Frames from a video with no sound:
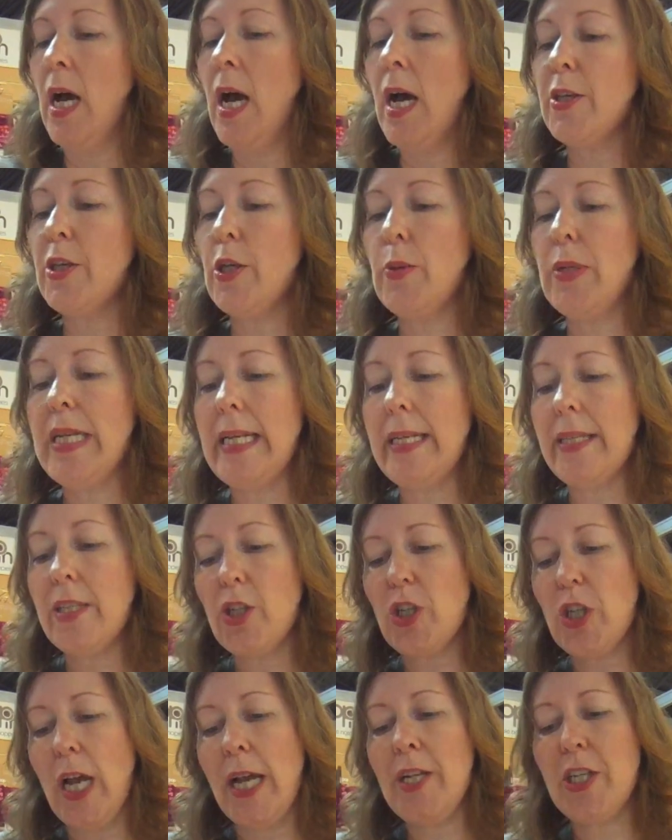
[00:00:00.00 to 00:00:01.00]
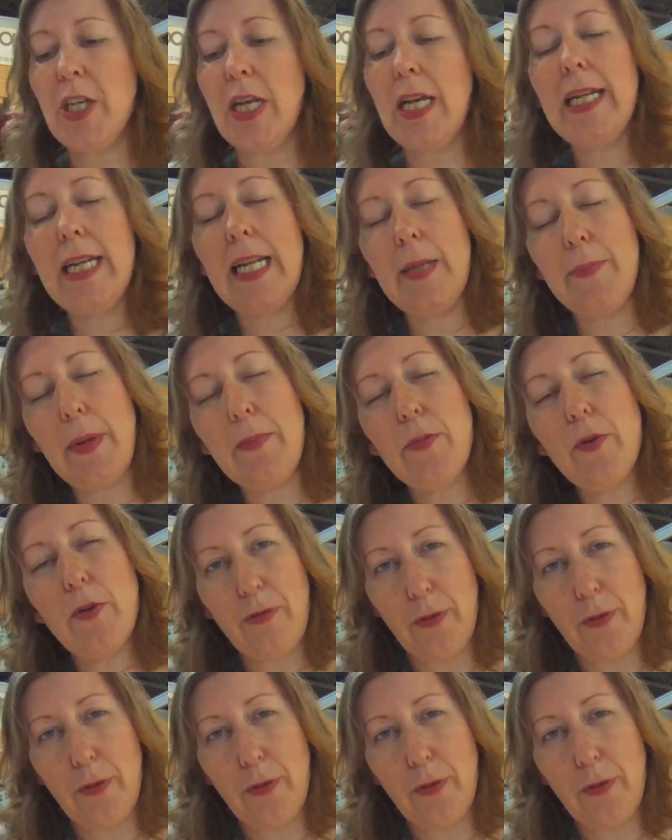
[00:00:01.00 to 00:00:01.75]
You need to change it a little bit more